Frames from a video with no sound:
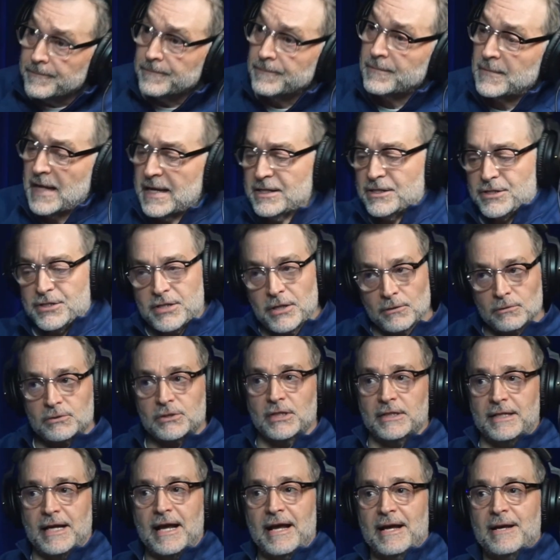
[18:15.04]
And still
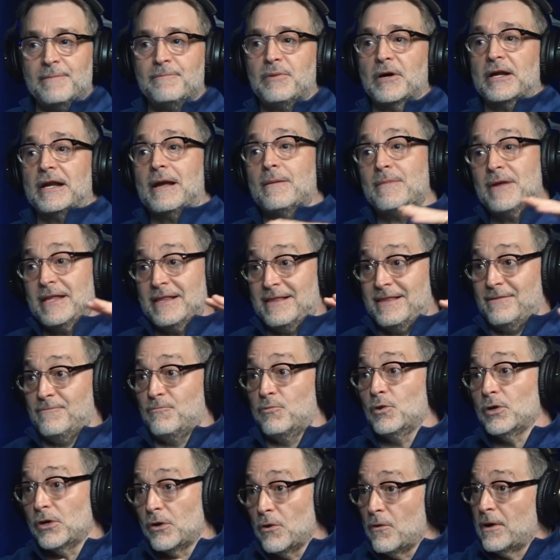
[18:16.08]
today, but
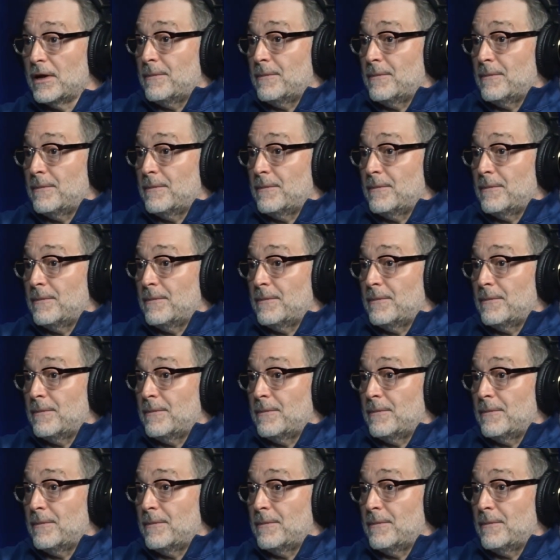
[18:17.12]
we're going